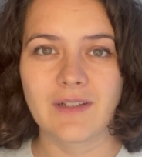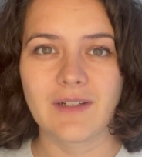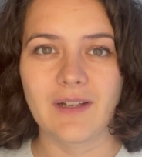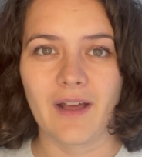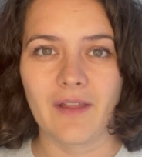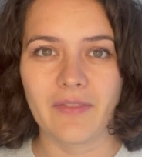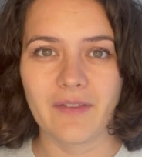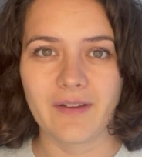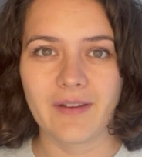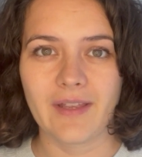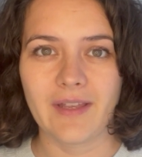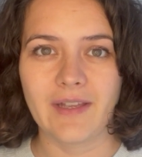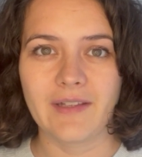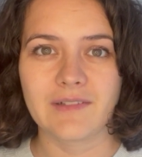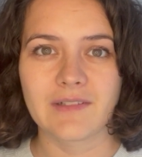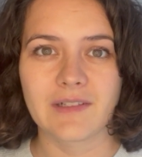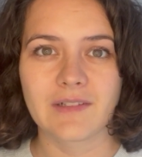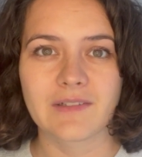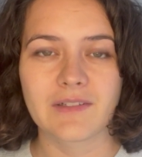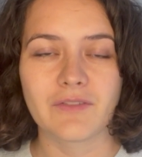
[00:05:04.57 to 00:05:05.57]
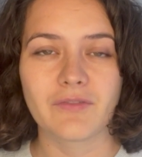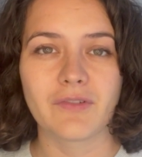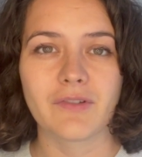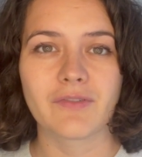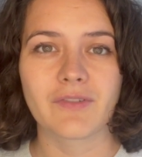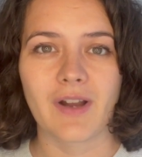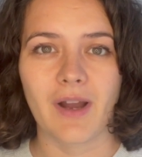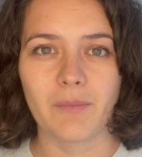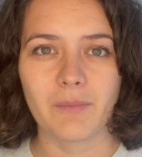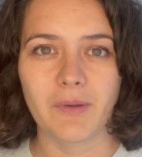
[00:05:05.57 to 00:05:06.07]
In other cases, if
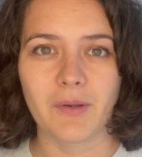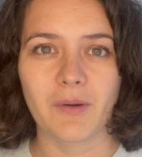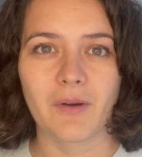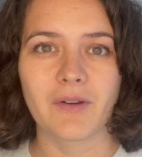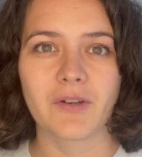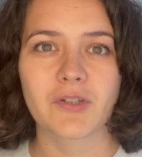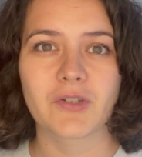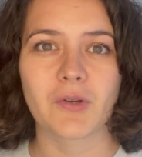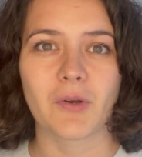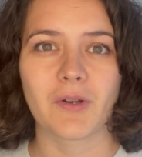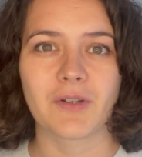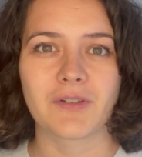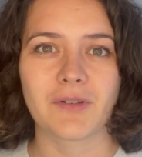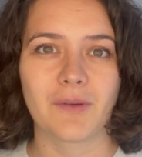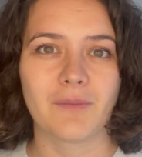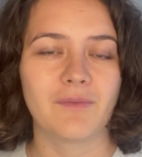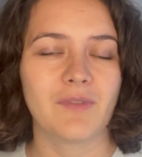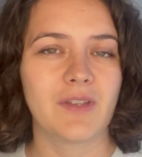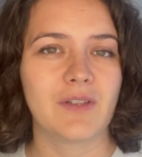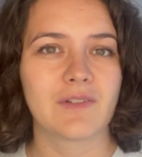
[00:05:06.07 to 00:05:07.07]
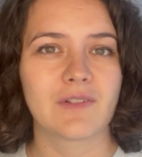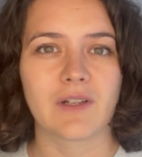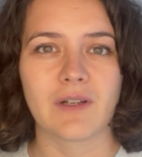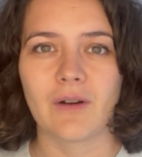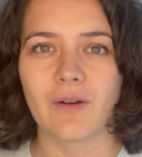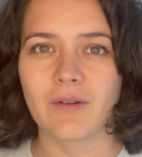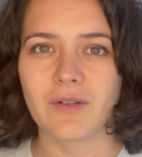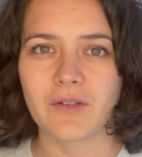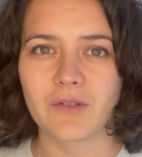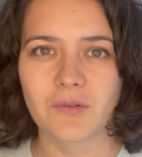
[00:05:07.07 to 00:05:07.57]
you've come here on a short-term visa,
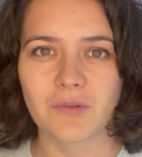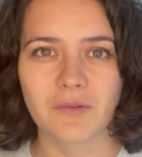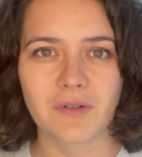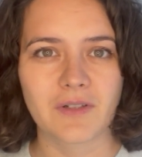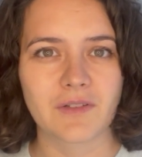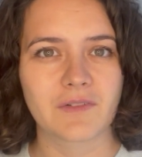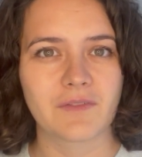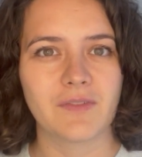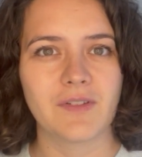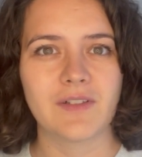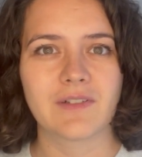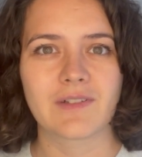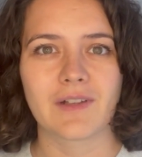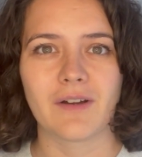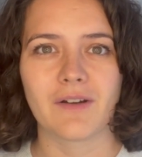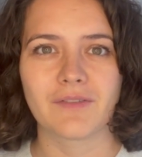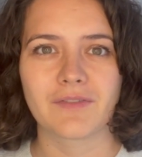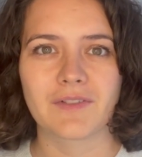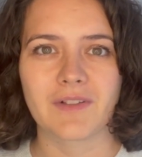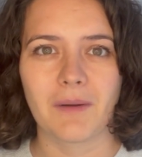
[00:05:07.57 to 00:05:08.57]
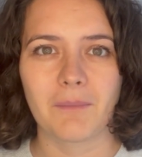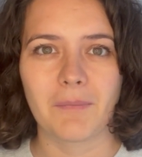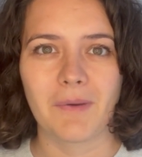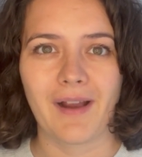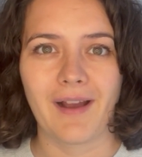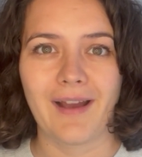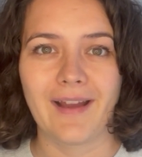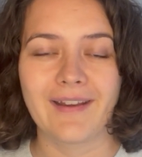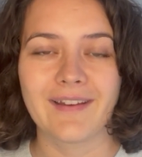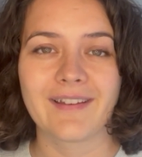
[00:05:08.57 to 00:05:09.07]
on a tourist visa of some
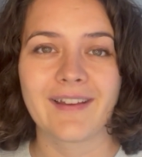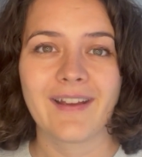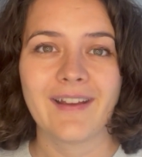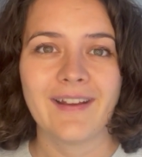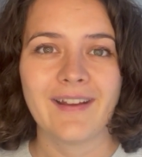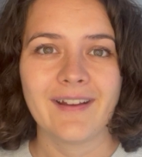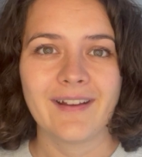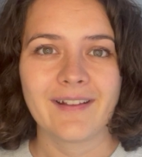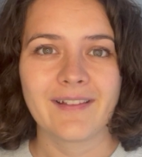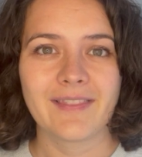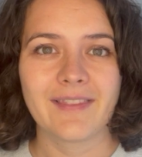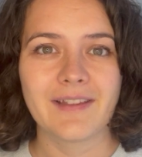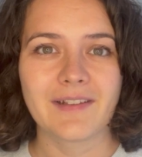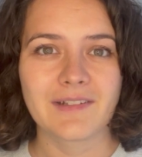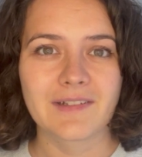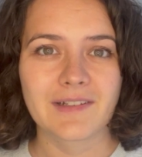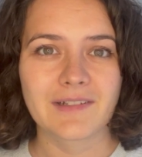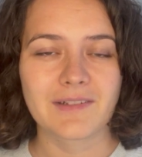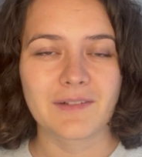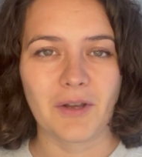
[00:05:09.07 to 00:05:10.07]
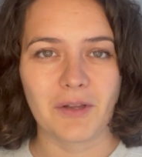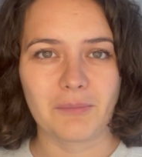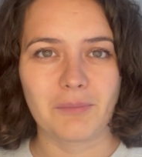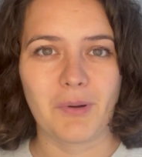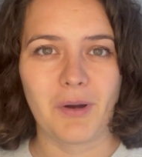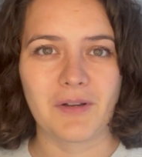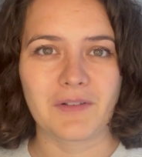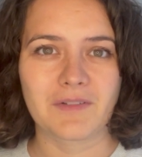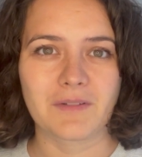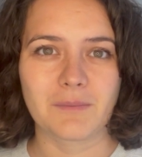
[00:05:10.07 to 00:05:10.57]
kind, this is not
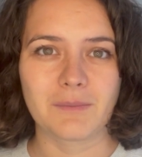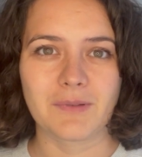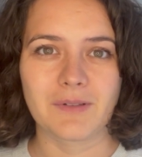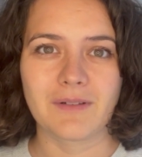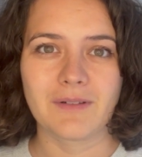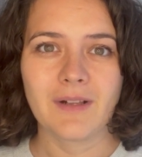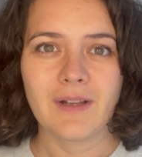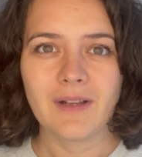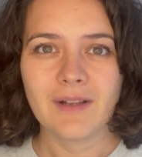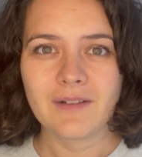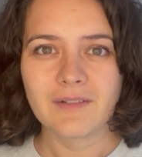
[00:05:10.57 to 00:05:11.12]
possible.